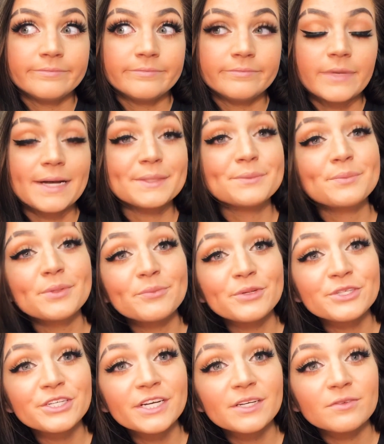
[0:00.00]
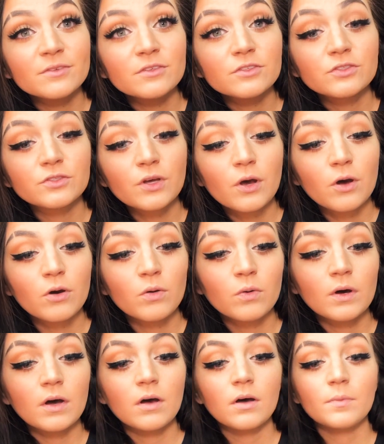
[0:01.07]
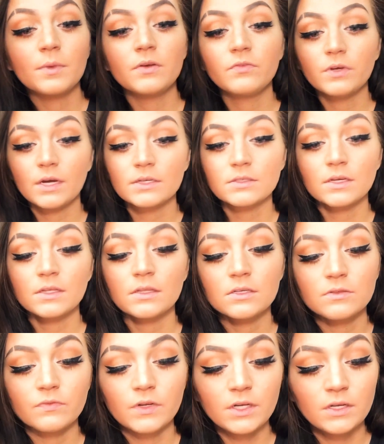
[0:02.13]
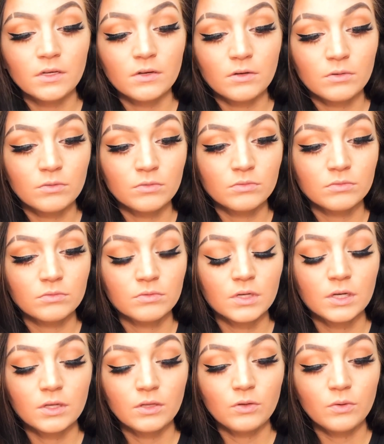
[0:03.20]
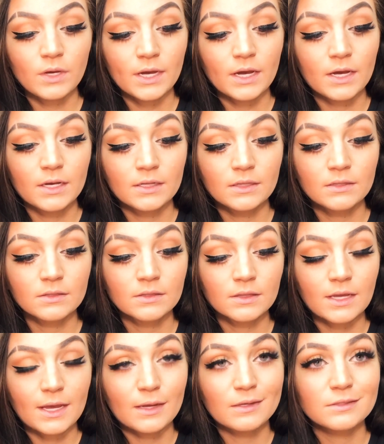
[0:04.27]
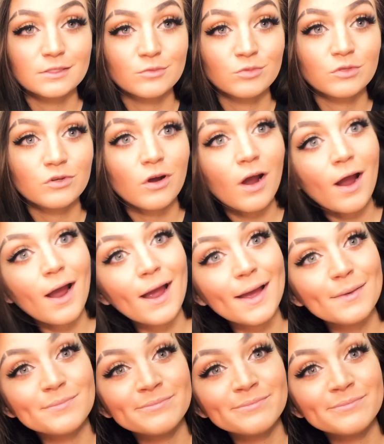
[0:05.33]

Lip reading: That's pretty much it. So if you guys like this video, you can like and subscribe,